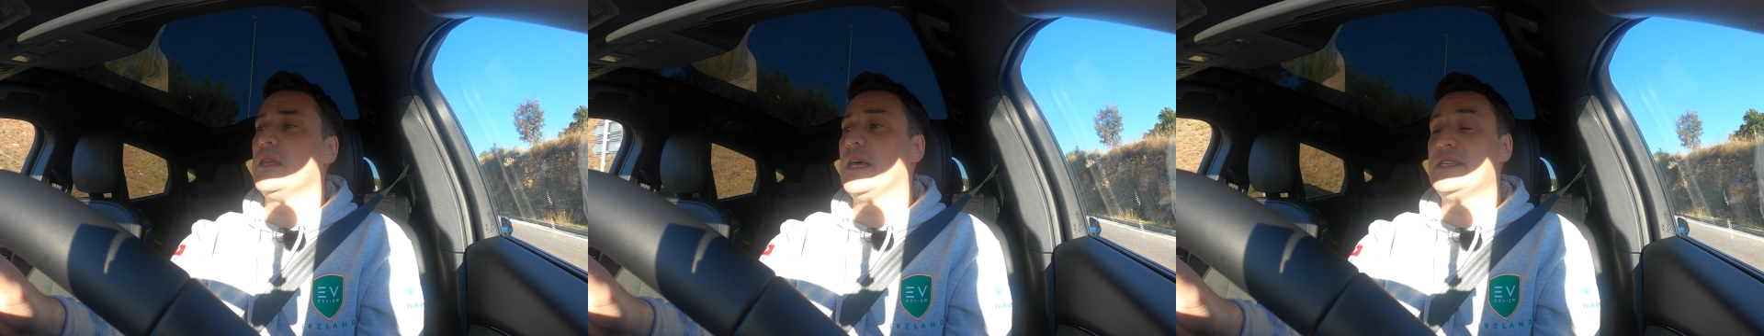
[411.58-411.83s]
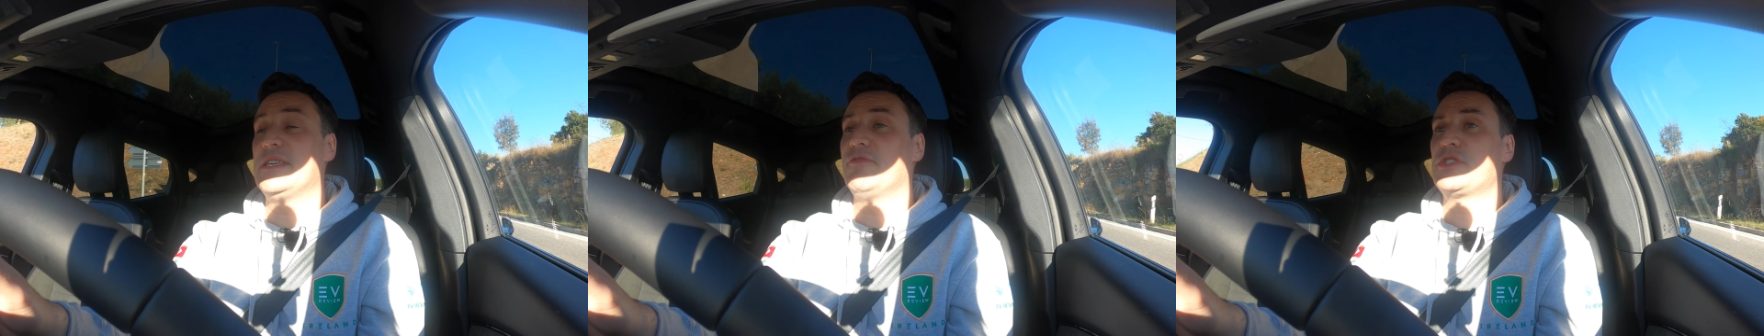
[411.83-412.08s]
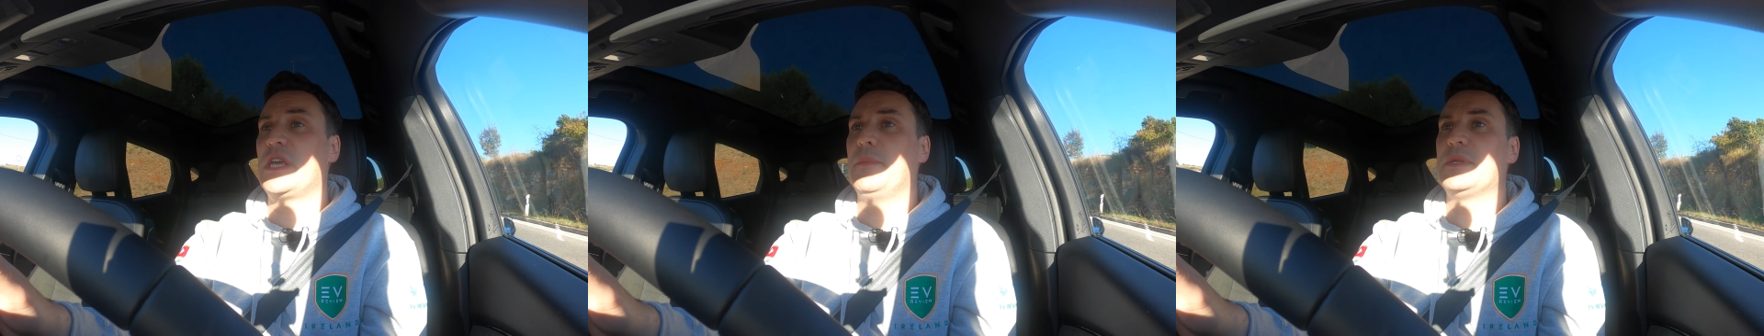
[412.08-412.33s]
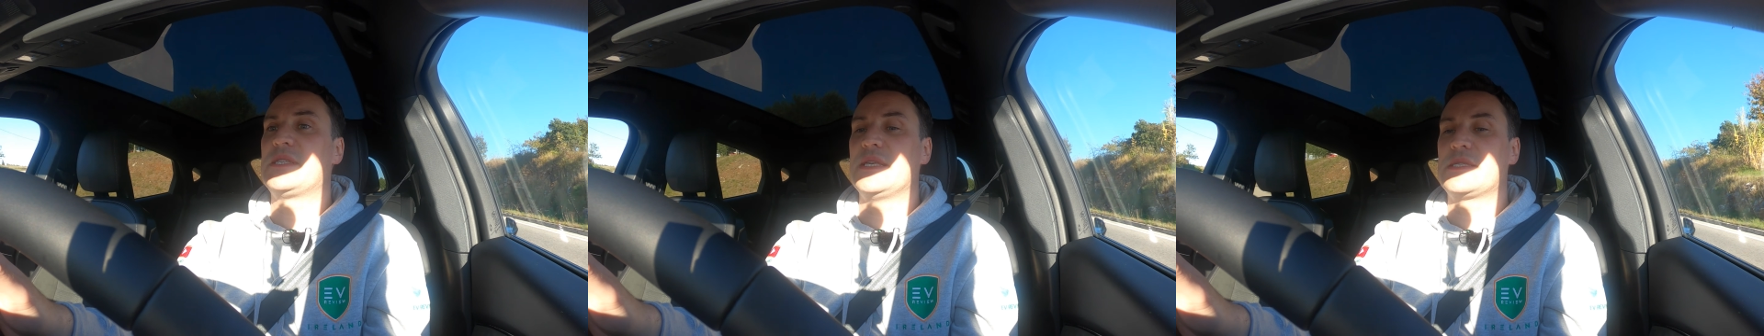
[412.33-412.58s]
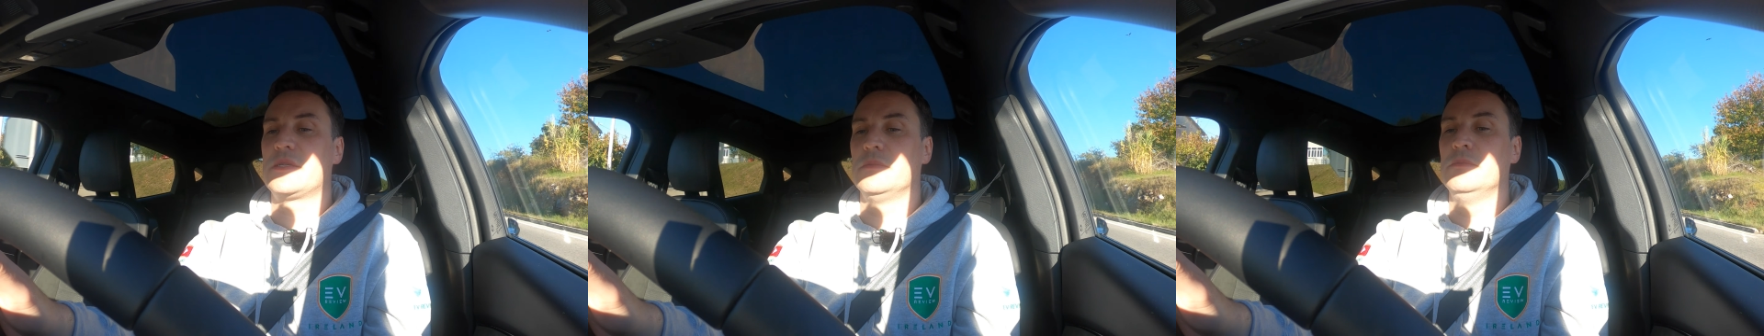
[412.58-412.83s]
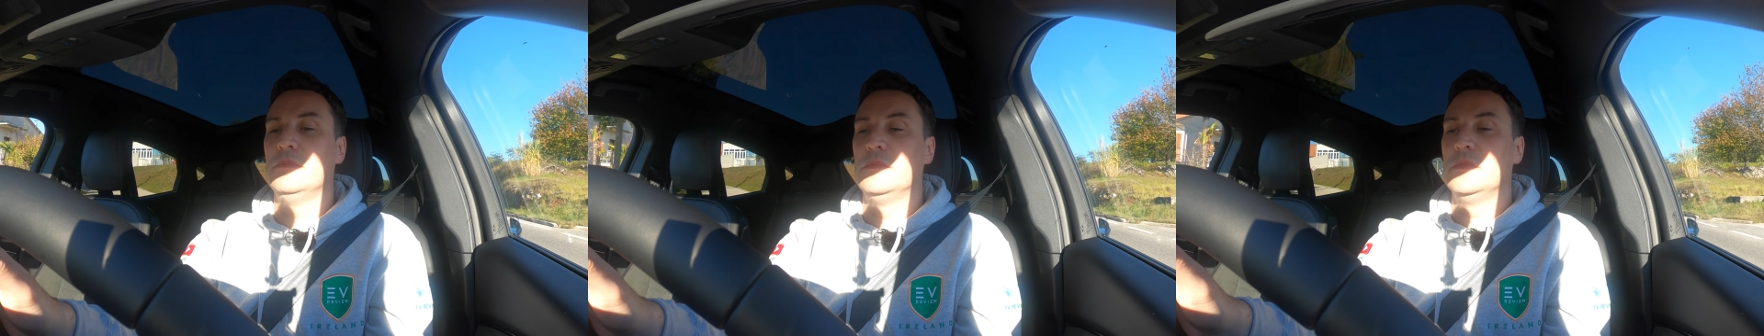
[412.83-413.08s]
nice infotainment
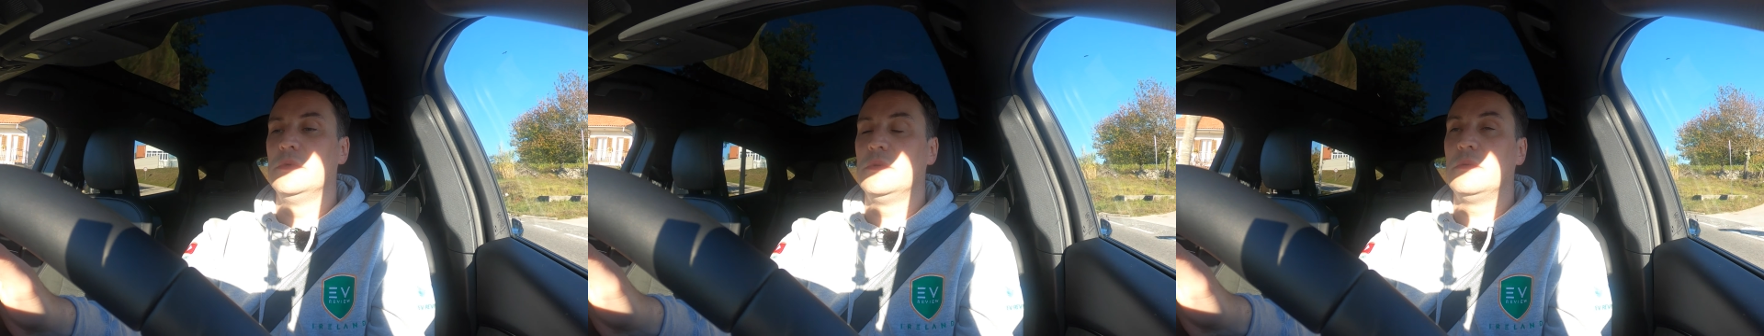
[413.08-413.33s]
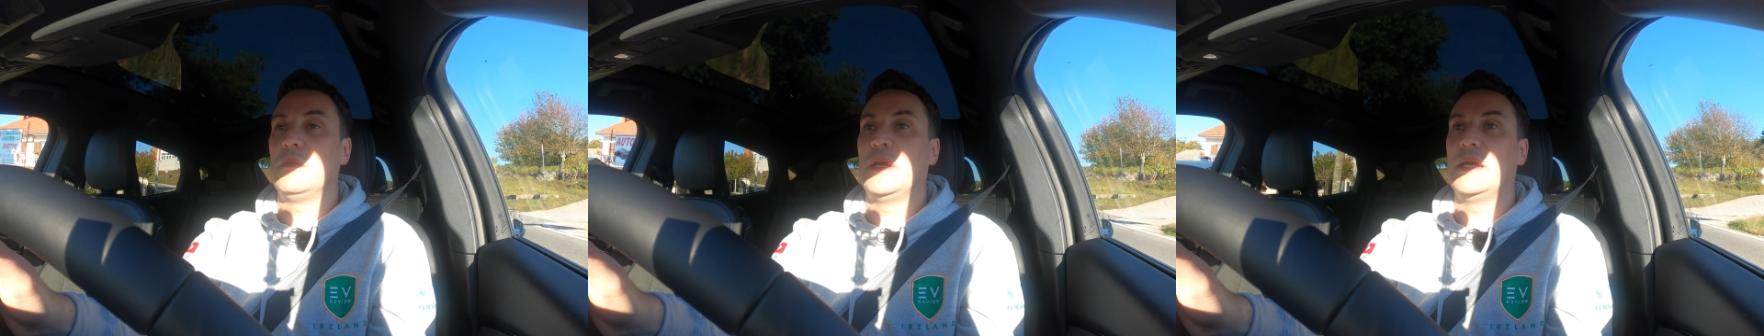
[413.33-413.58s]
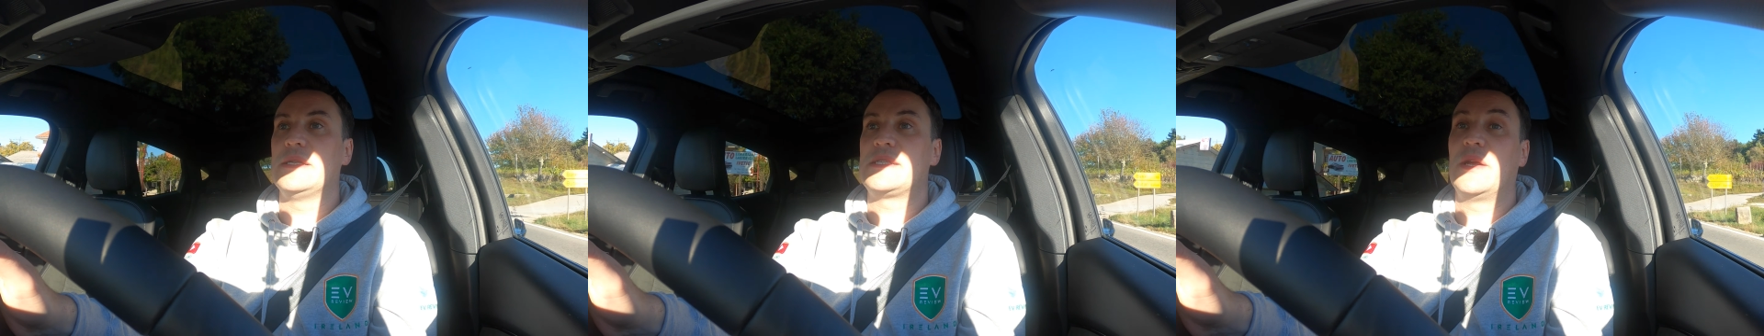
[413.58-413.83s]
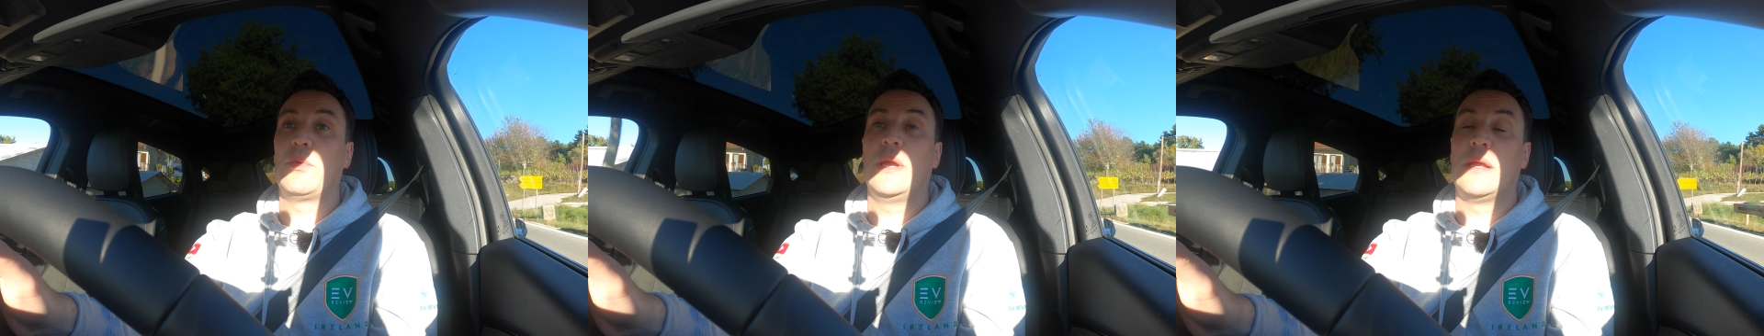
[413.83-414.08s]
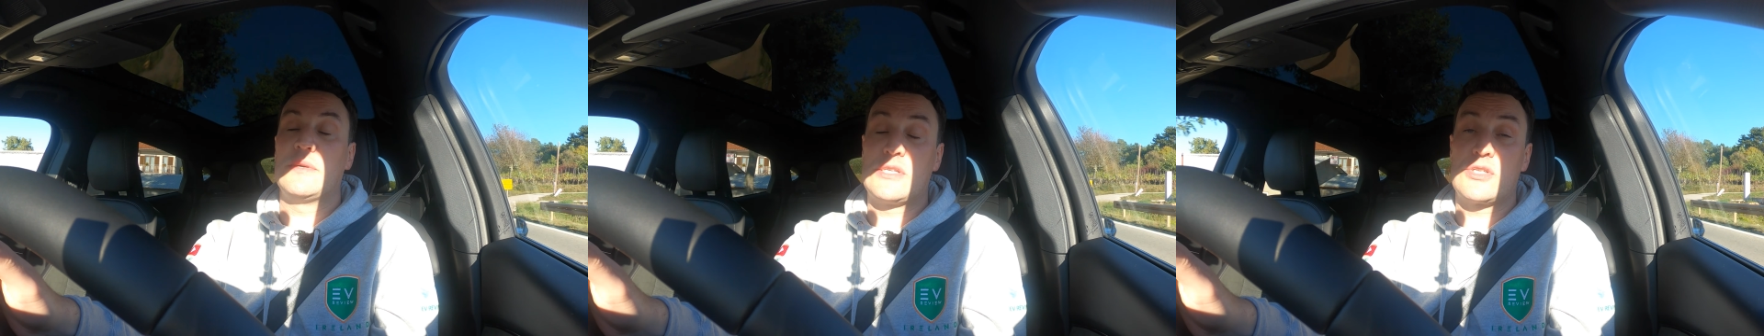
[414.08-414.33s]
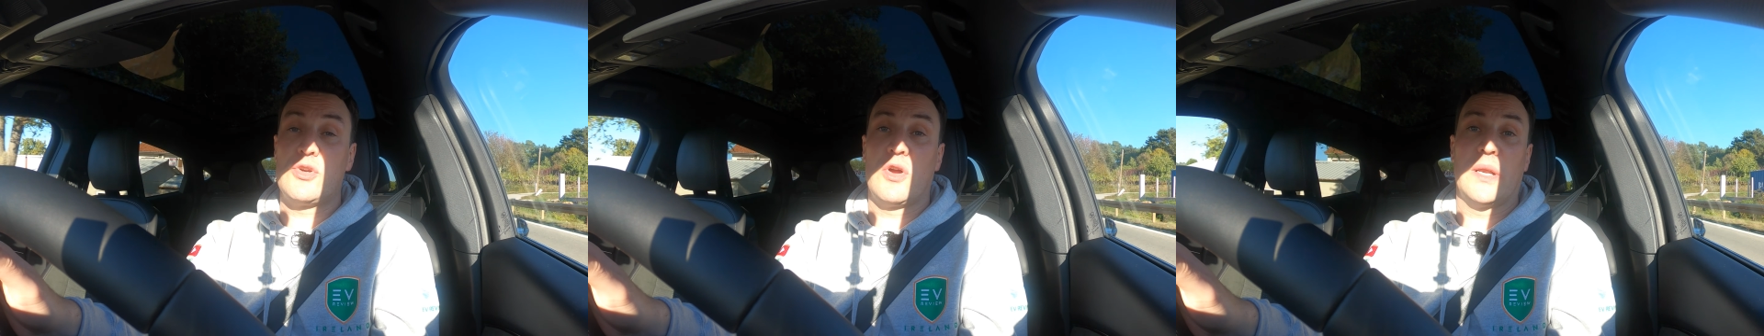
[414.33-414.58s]
system. Steering wheel I was
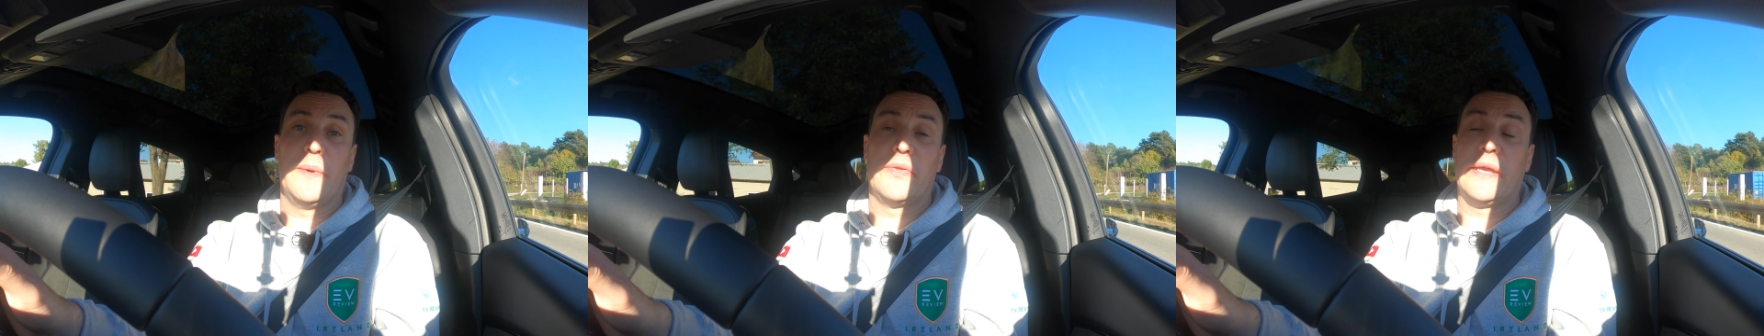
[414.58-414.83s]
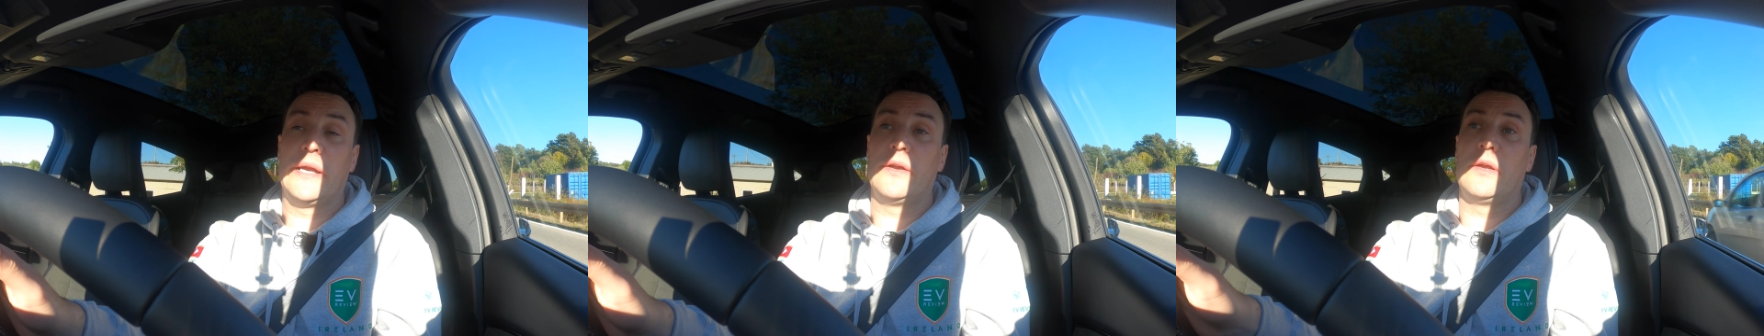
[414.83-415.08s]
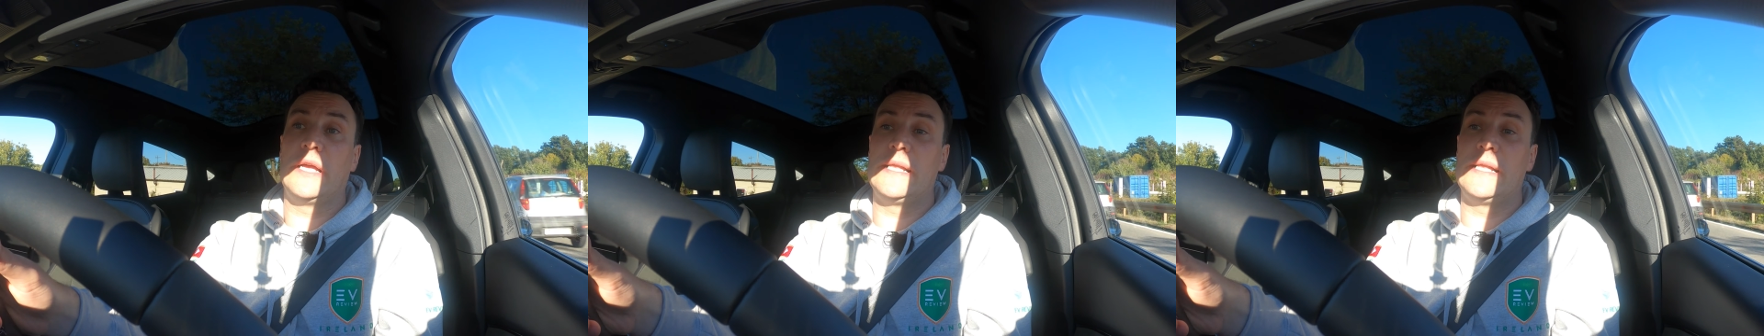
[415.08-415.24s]
just talking about there,